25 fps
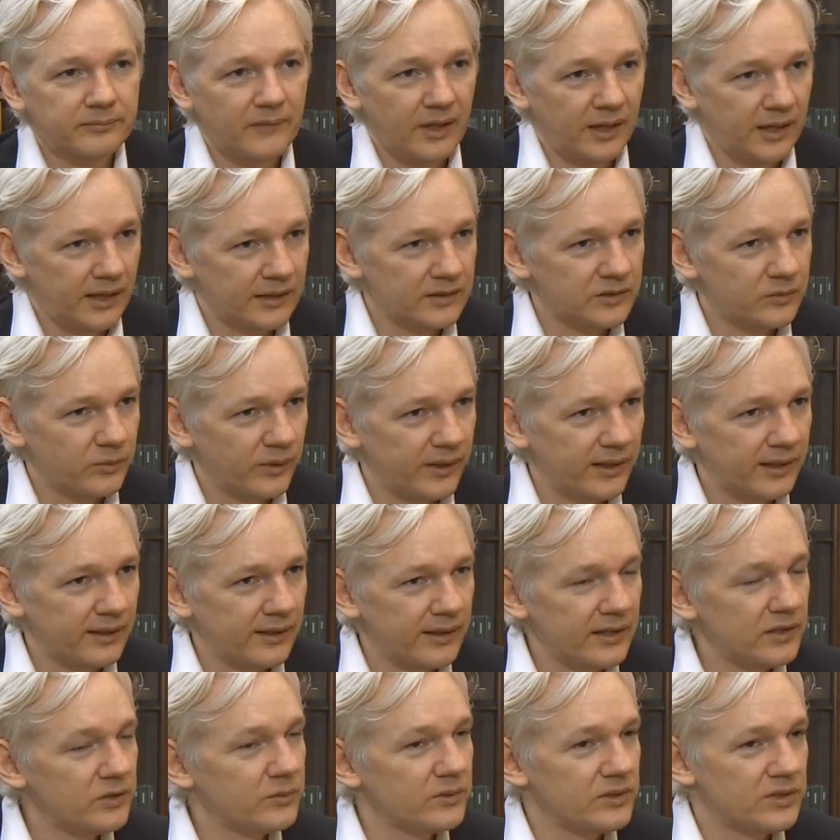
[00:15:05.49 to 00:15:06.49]
against
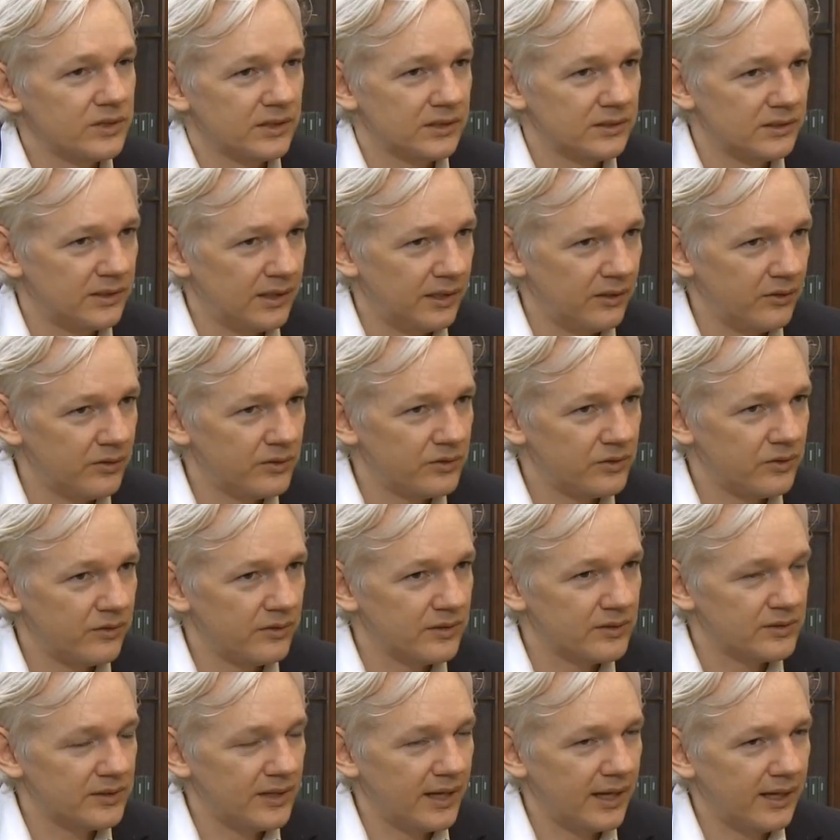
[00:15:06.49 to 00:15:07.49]
Wikileaks, which continues to
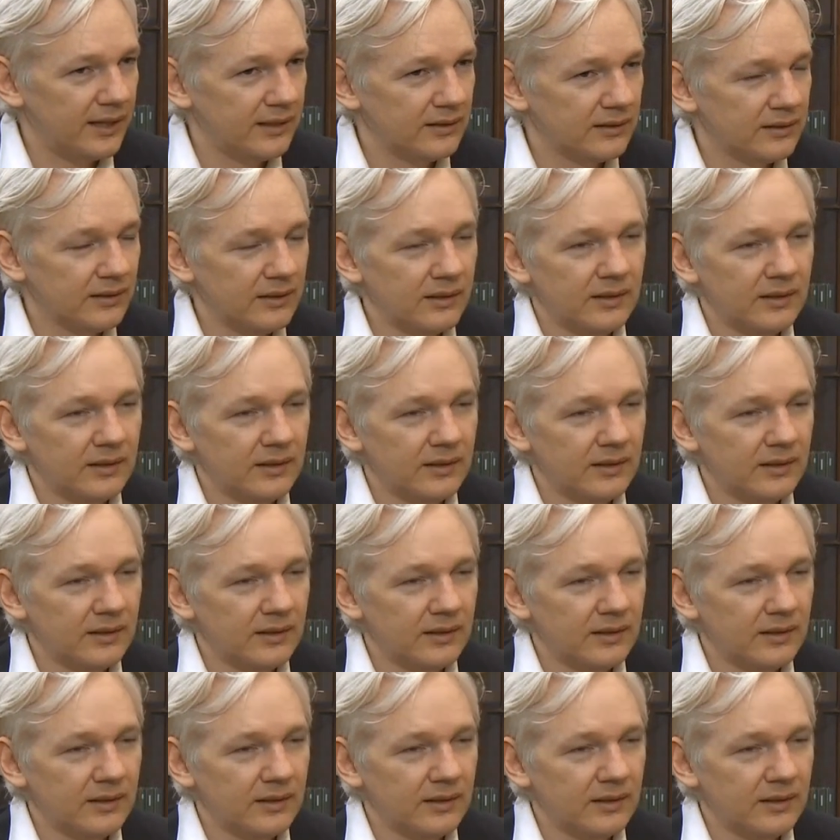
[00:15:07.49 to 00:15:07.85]
this day.